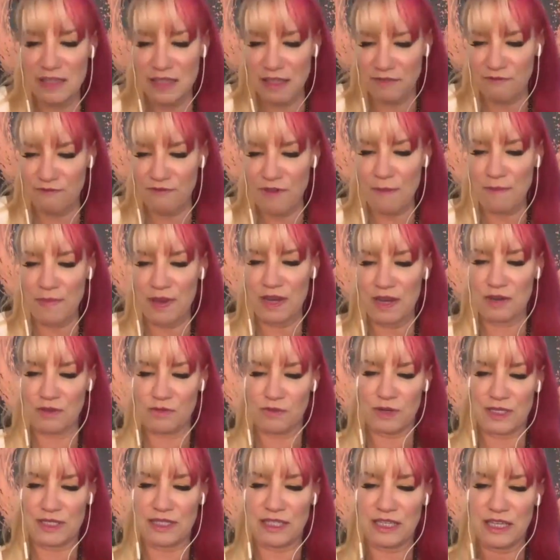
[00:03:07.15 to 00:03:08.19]
The feminine
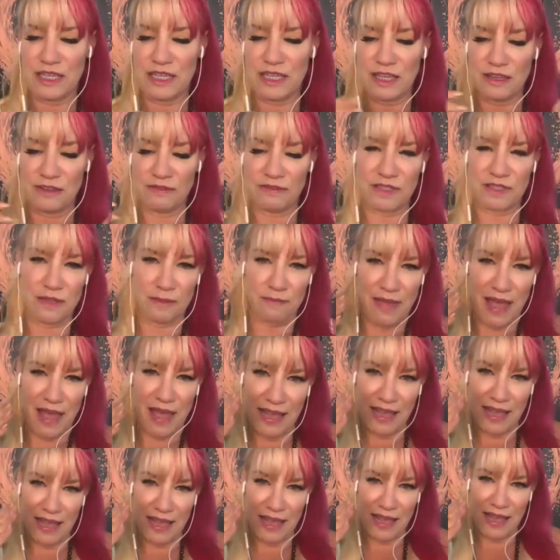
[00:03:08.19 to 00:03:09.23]
receives, the
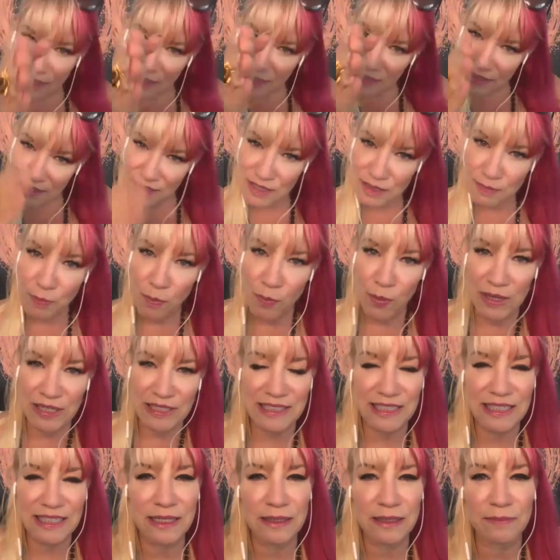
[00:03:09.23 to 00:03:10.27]
masculine is
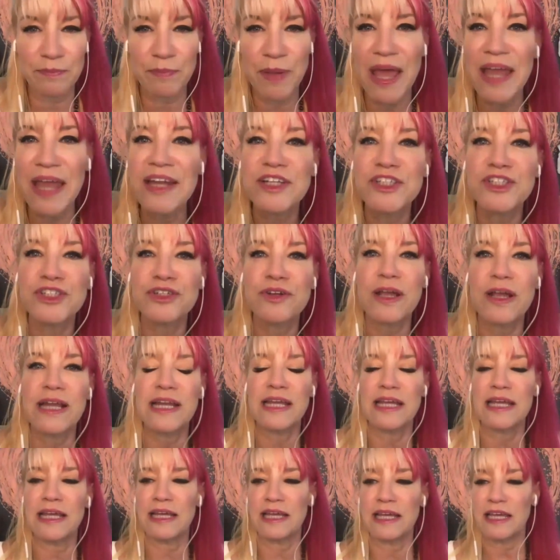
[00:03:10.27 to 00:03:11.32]
pointed and
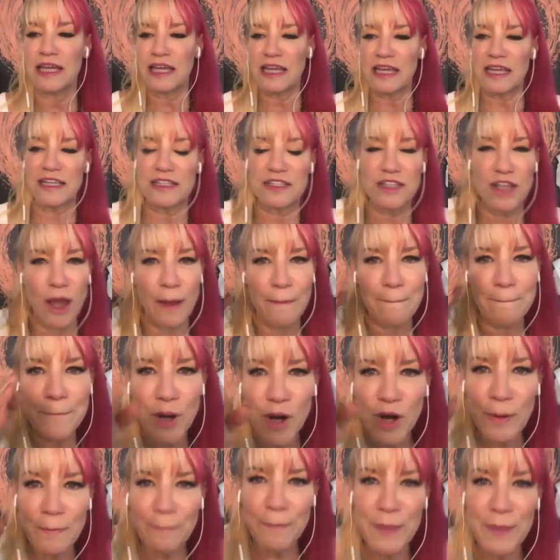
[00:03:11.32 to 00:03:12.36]
penetrating, is on
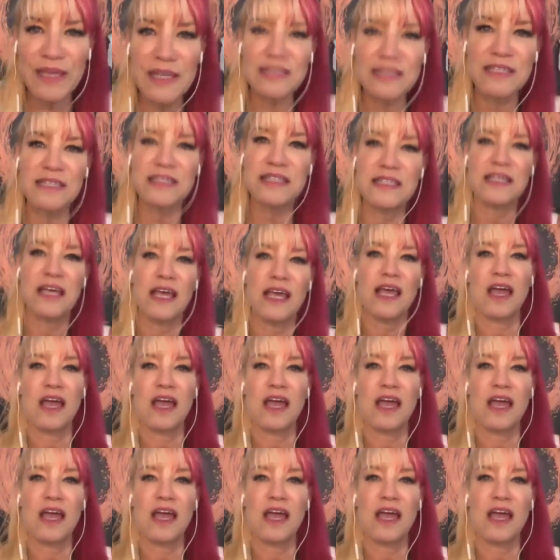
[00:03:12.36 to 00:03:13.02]
purpose.